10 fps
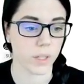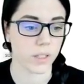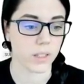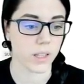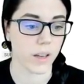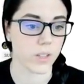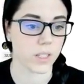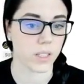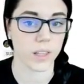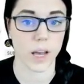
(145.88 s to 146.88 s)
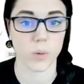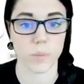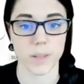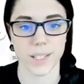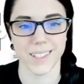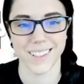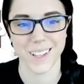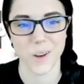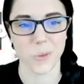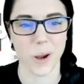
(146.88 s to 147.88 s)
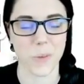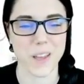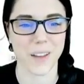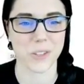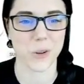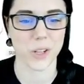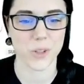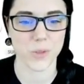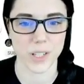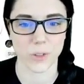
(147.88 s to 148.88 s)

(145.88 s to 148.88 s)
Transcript: wallet, because obviously that would be where we have to go